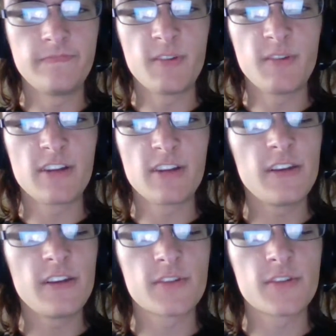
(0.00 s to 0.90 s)
whenever
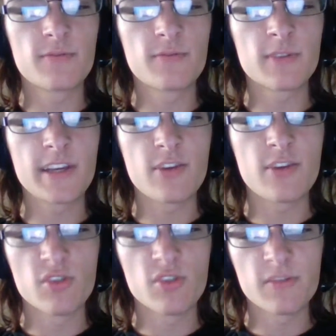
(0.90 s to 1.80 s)
you have two rookie
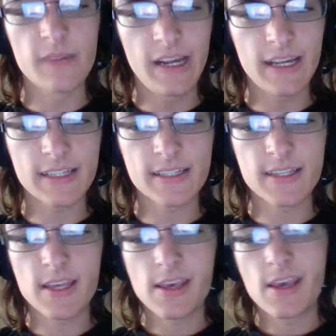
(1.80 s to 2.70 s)
cornerbacks,
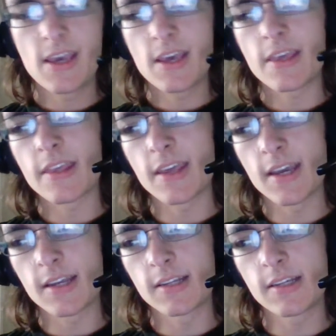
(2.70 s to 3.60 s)

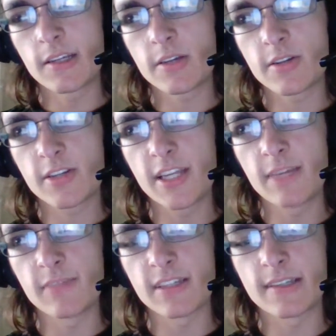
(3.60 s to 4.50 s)
then your
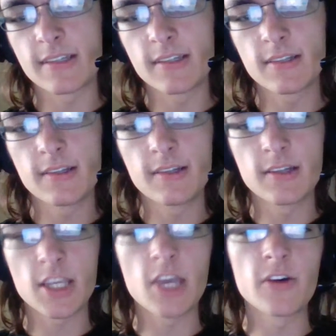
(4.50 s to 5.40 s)
team is
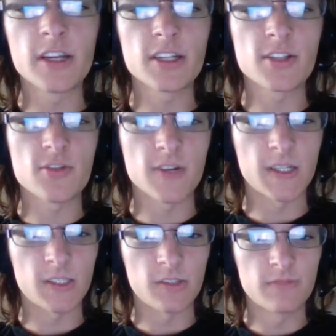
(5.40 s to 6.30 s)
going to
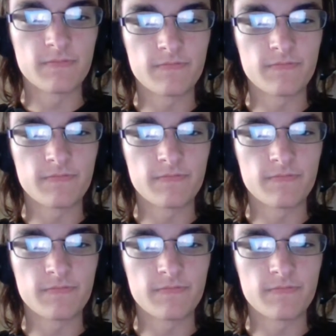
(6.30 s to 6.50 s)
struggle.